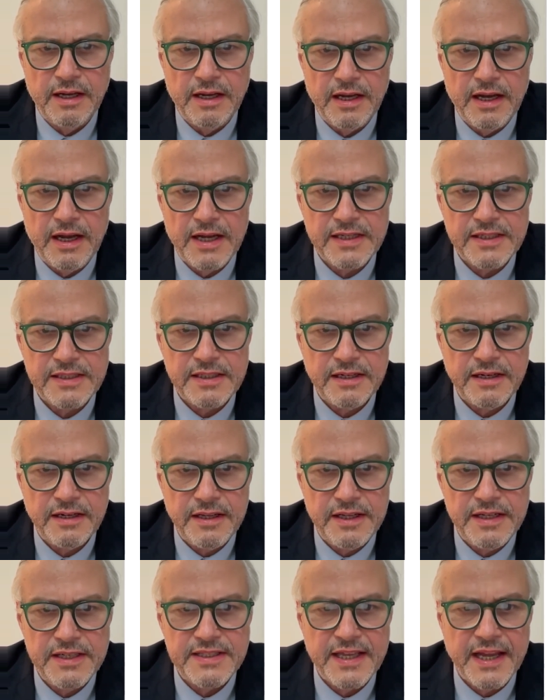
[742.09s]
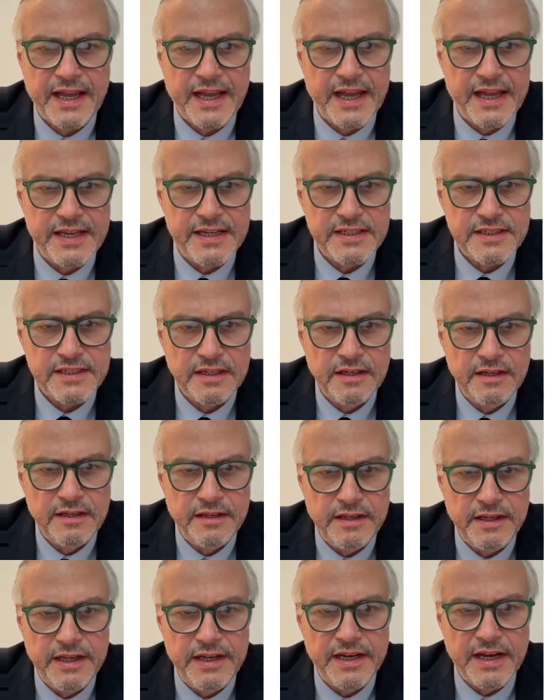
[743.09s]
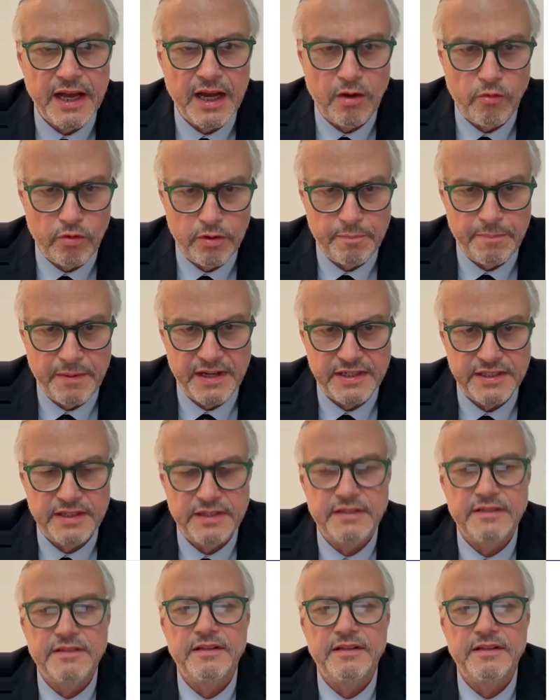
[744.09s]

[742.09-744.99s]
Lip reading: as is the case in our patient.